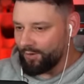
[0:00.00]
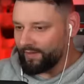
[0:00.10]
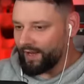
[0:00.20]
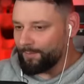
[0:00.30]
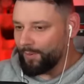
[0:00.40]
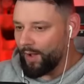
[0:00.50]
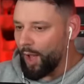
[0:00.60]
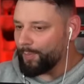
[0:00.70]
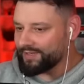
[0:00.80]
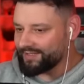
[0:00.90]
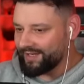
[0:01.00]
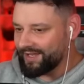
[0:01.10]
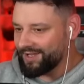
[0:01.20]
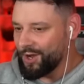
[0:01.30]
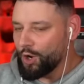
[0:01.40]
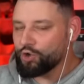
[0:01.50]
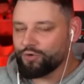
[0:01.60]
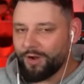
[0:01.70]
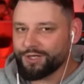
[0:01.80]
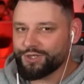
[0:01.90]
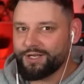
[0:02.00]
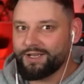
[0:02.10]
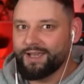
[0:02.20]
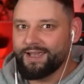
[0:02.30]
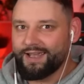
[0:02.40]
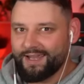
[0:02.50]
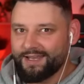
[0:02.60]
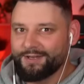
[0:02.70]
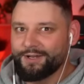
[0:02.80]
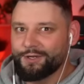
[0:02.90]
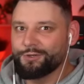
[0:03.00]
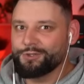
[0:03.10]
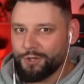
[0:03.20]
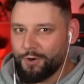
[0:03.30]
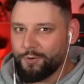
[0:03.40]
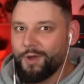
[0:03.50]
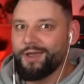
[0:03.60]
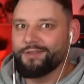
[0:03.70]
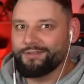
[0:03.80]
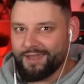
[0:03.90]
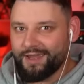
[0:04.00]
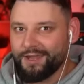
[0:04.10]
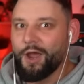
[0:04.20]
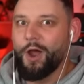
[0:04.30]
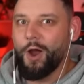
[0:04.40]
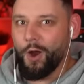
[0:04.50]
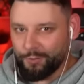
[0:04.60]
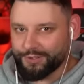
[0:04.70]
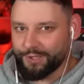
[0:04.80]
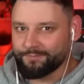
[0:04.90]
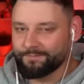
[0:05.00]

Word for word: that I purposely crash it into the ocean.